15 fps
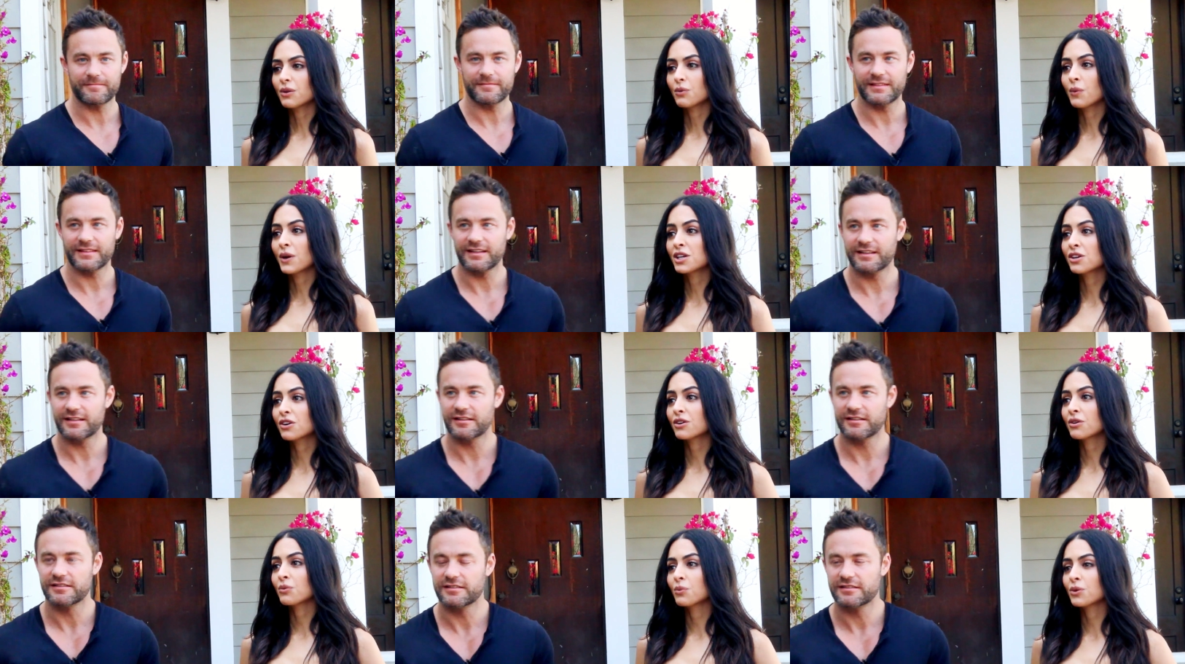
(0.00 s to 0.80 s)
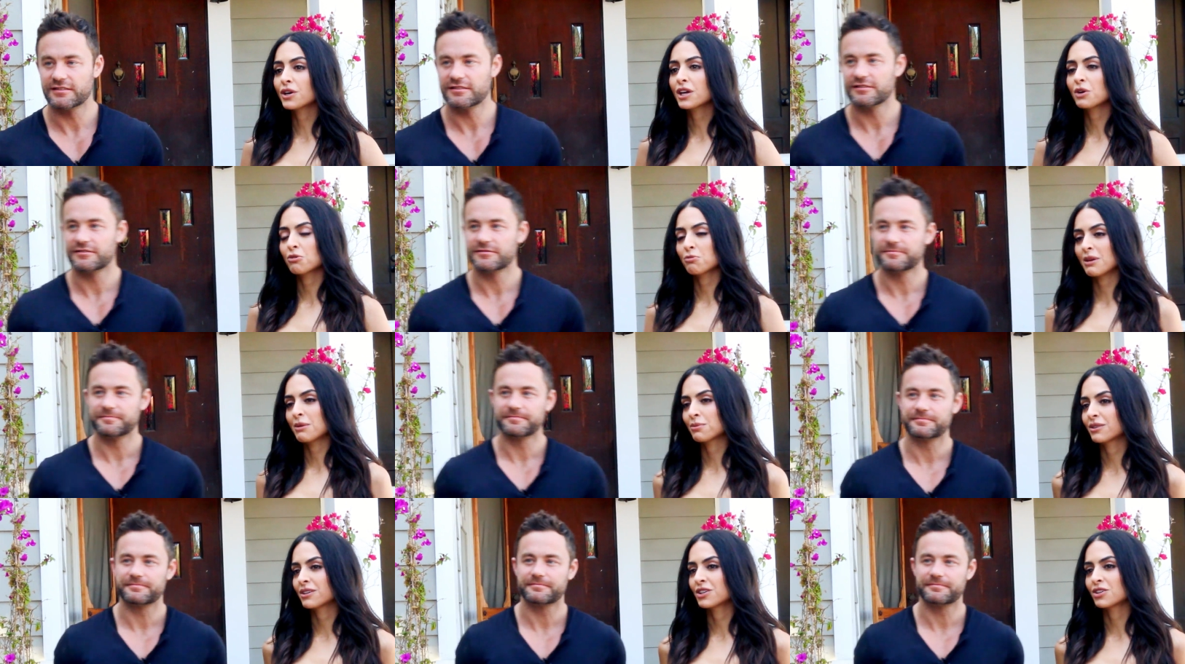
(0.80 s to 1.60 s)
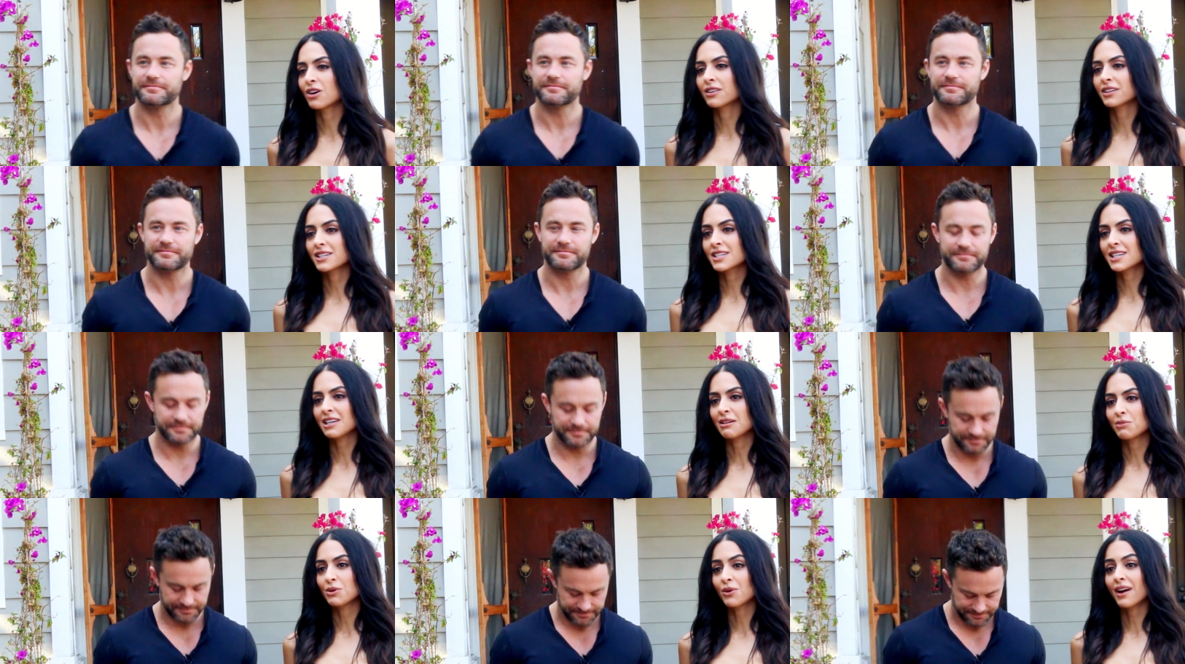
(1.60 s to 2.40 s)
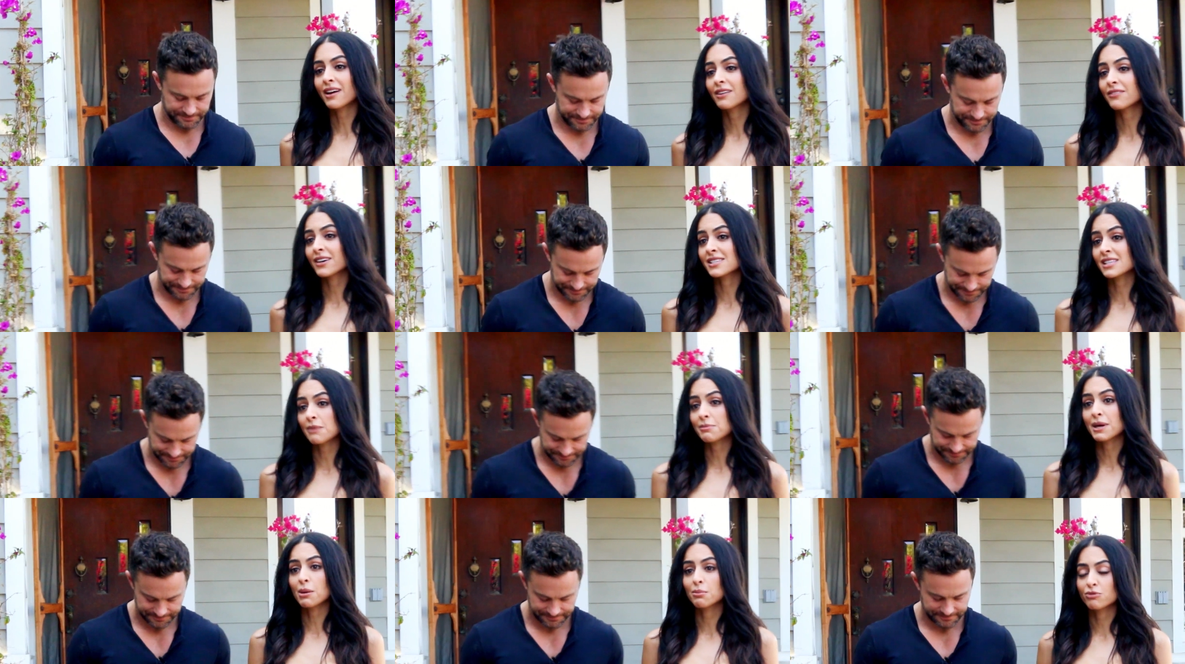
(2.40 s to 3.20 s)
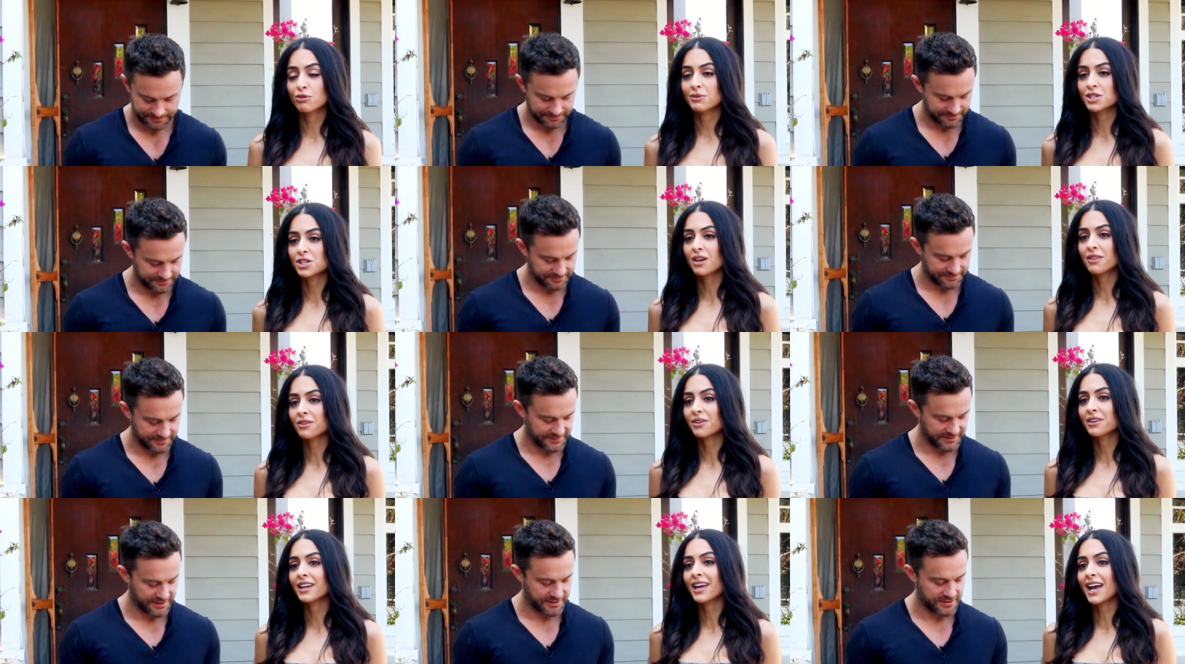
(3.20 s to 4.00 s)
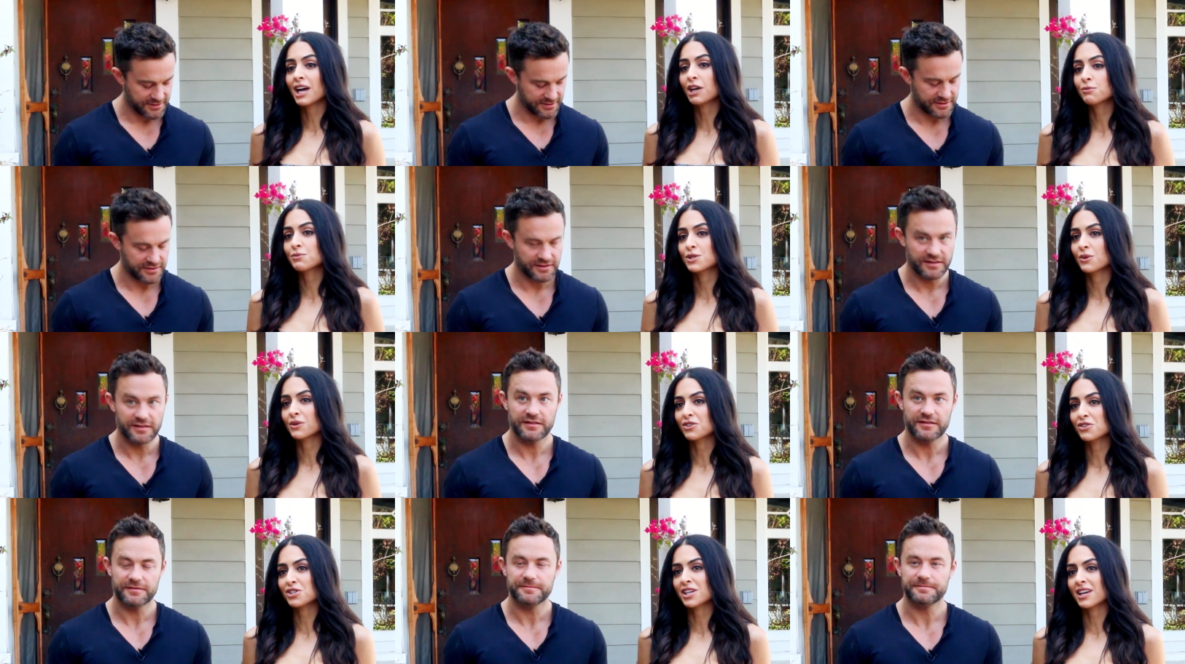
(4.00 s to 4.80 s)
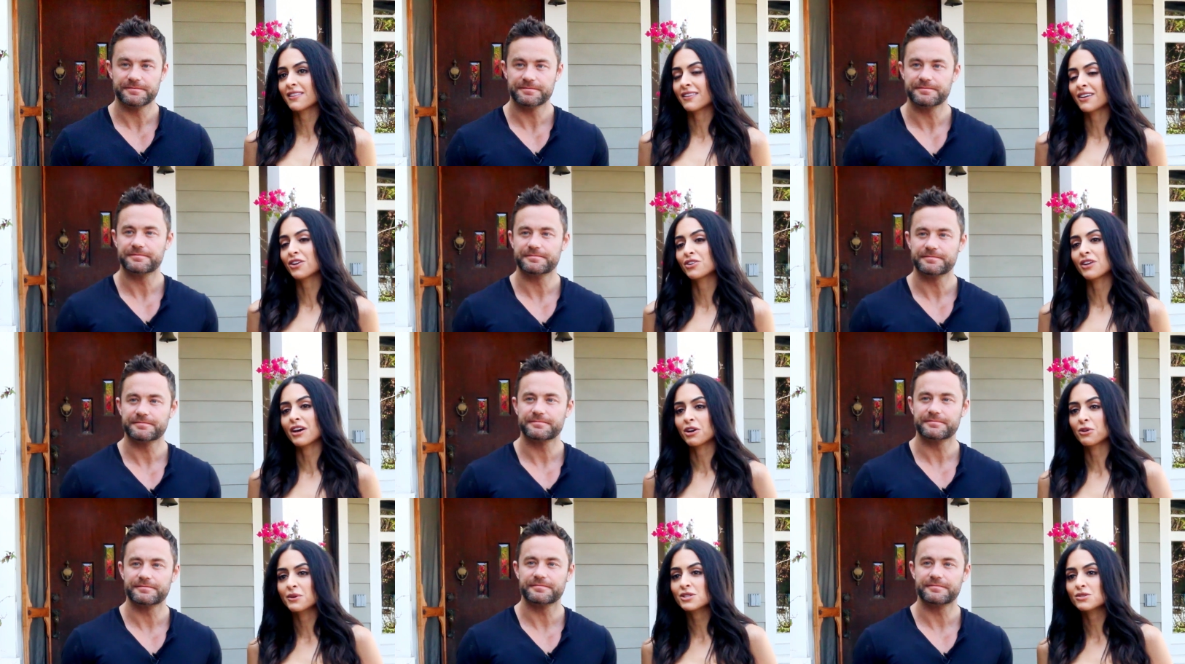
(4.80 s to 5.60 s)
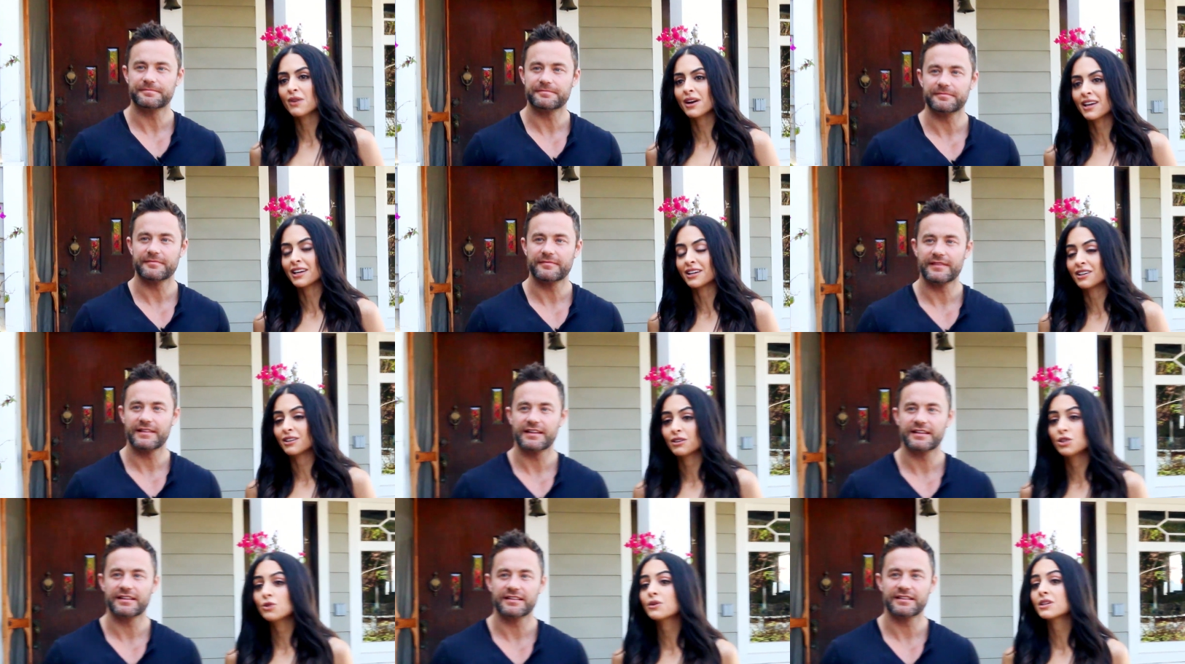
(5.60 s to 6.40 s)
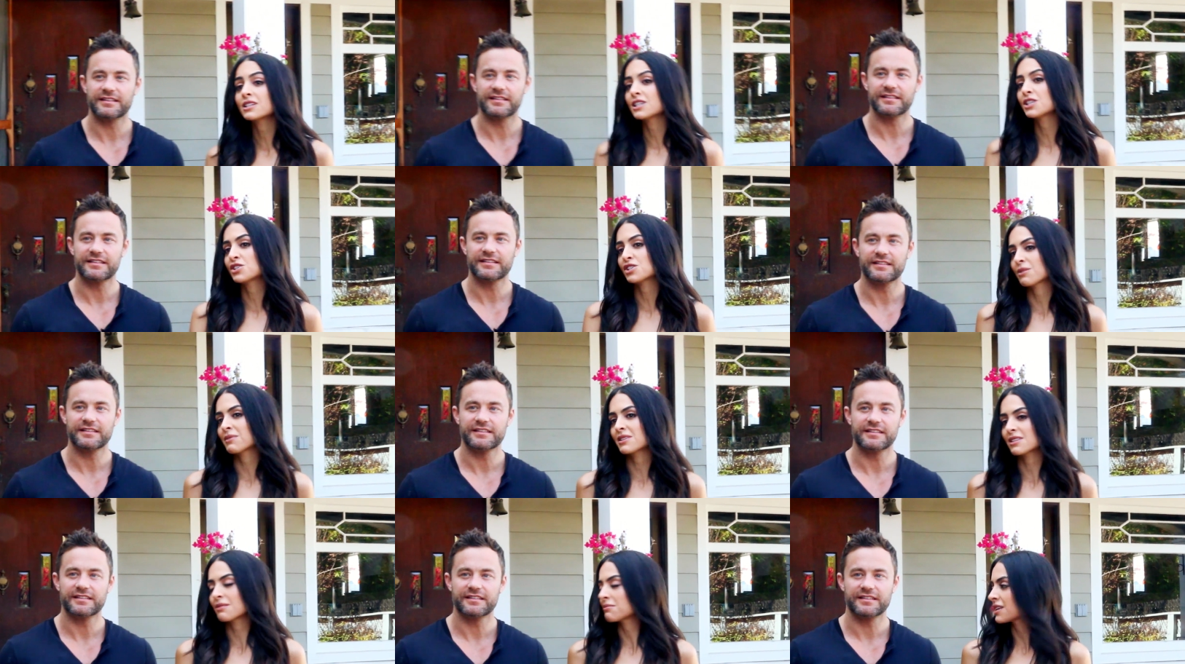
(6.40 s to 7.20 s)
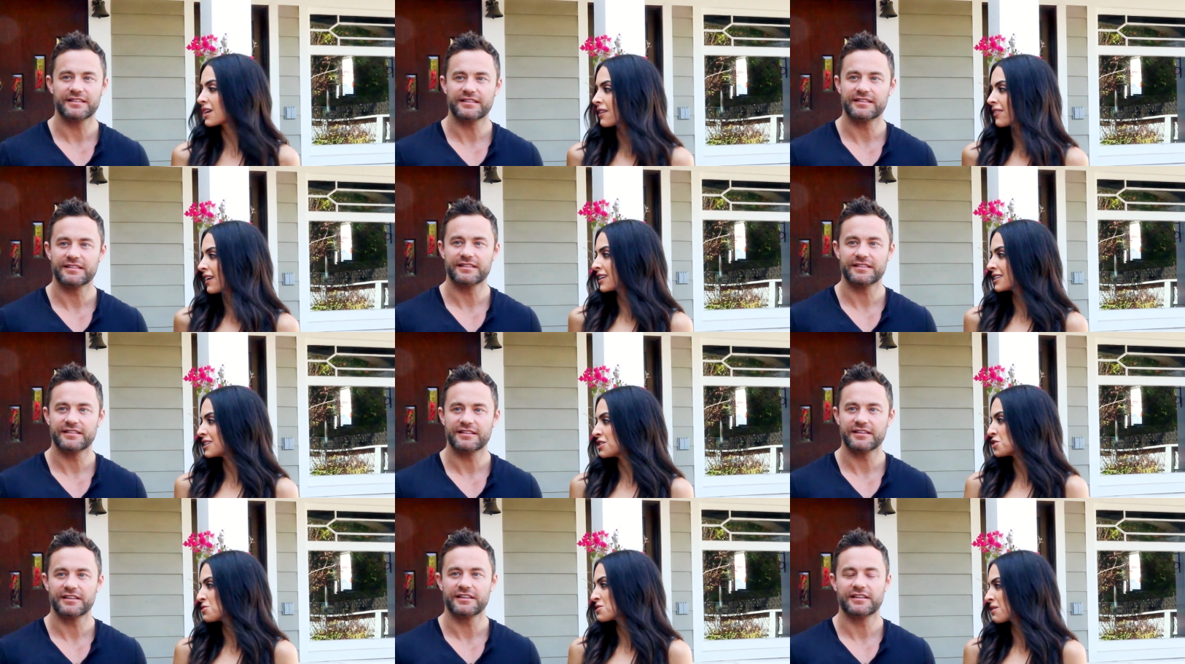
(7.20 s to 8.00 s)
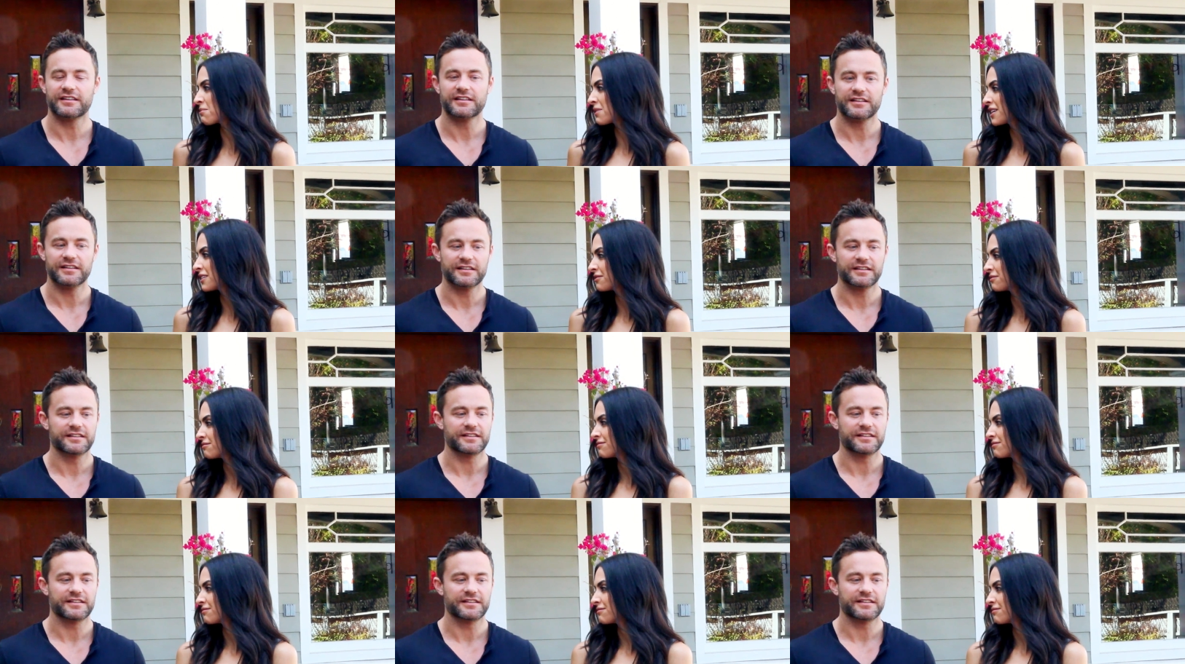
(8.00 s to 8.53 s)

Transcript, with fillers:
Speaker 1: when you're working with people and you're all a team, you kind of accept help from each other, and it helps you understand that you're not always right, and you can teach someone something and they can teach you something.